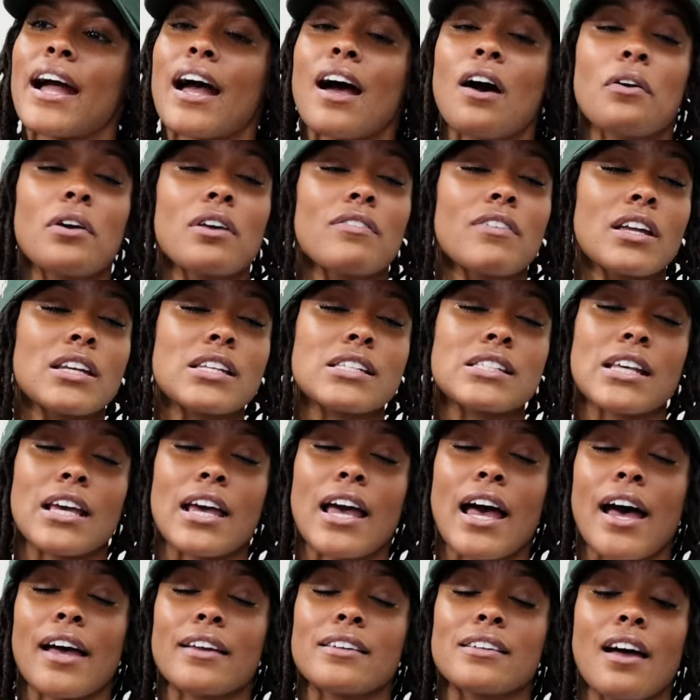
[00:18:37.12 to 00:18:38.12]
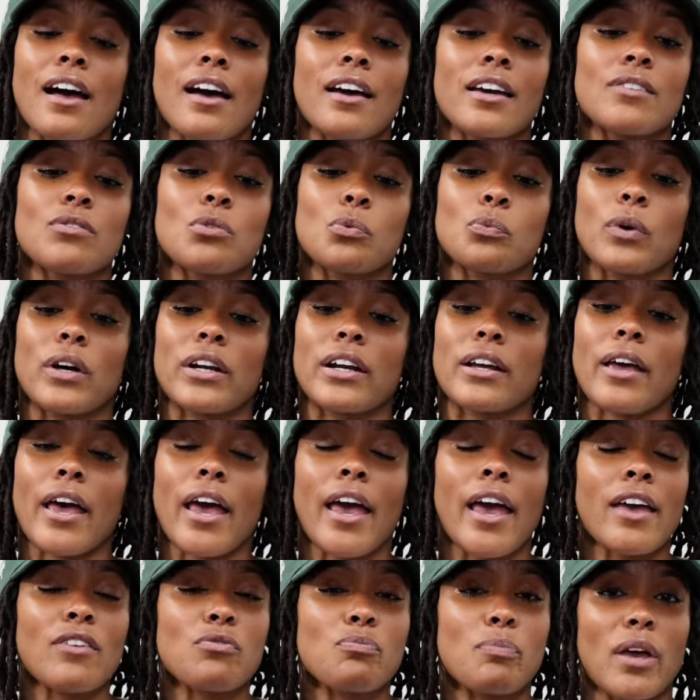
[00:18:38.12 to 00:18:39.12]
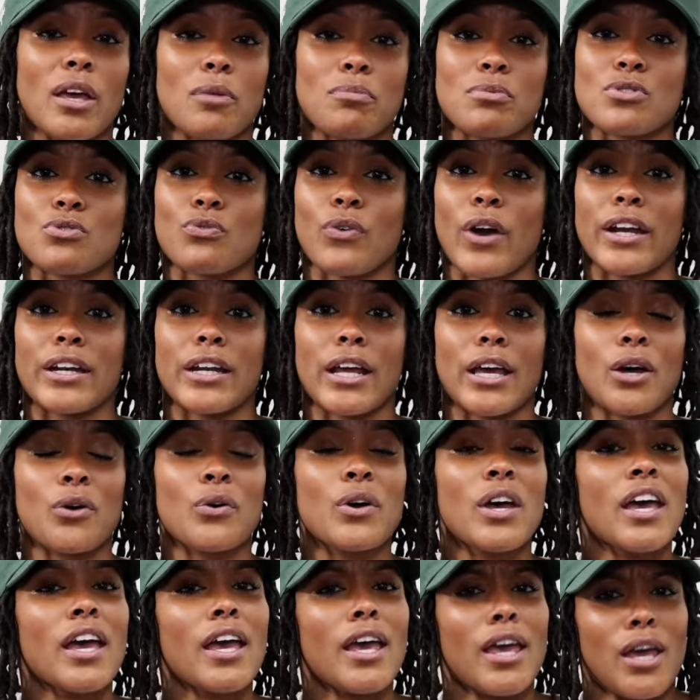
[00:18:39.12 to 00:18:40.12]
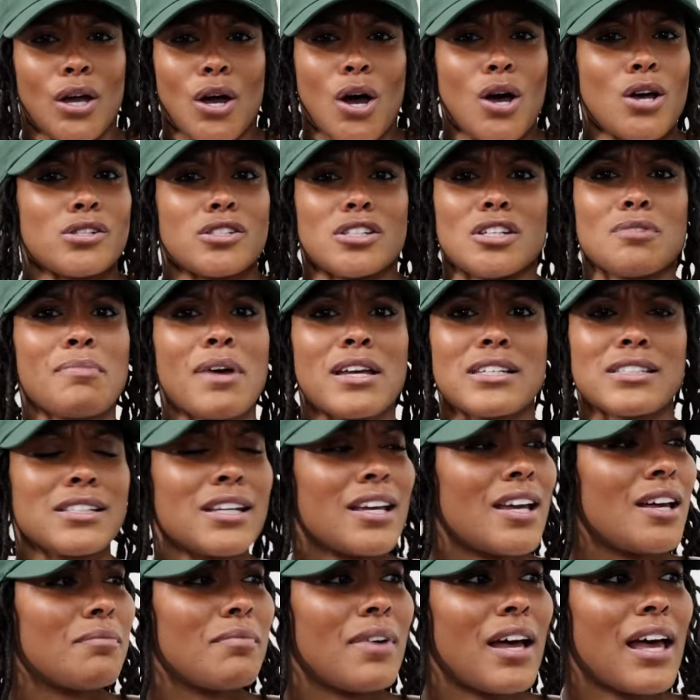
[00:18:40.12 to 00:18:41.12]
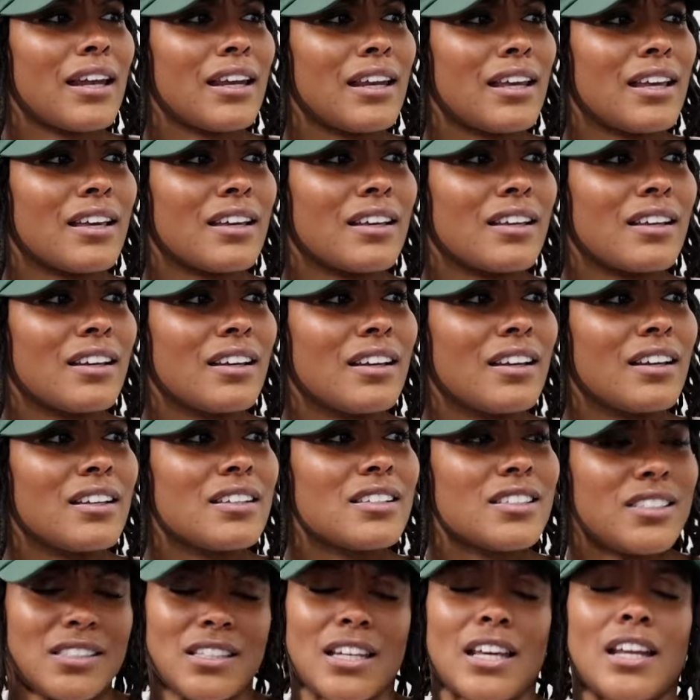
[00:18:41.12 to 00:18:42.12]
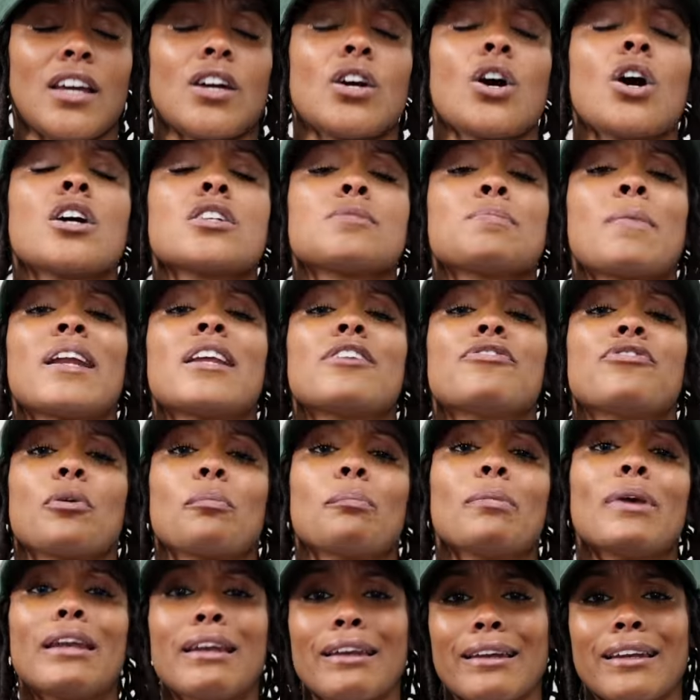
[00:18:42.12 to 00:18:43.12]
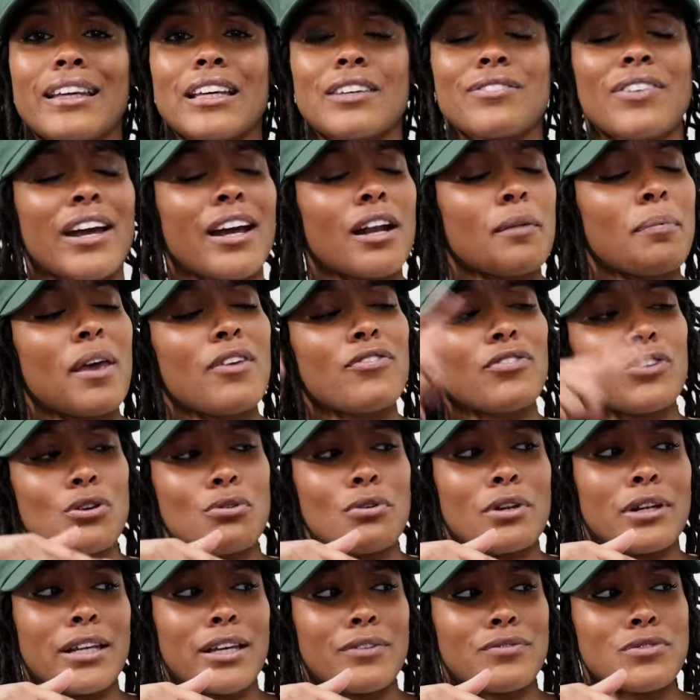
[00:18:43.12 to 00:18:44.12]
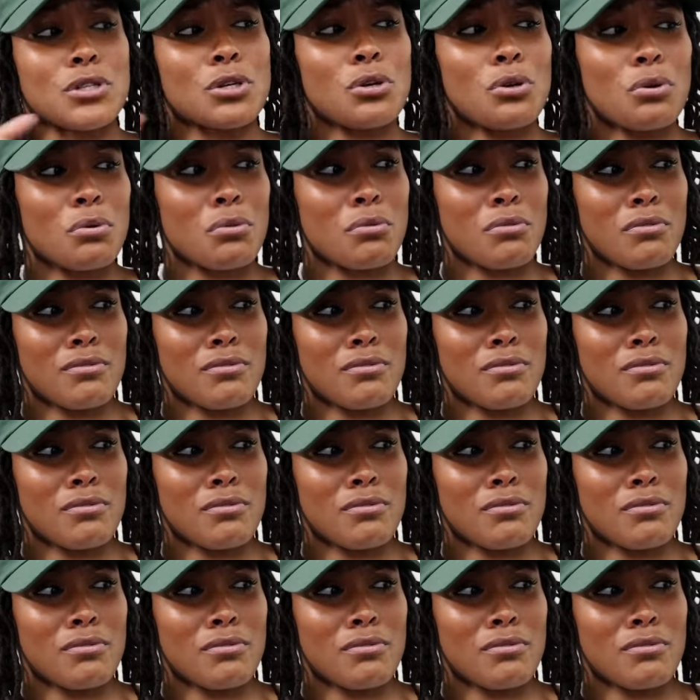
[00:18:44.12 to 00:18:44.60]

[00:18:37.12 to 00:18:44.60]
I don't even understand how y'all even want to have babies right now. It costs too much damn money. Shit, it costs money for me to live. I got to pay for you to live, too.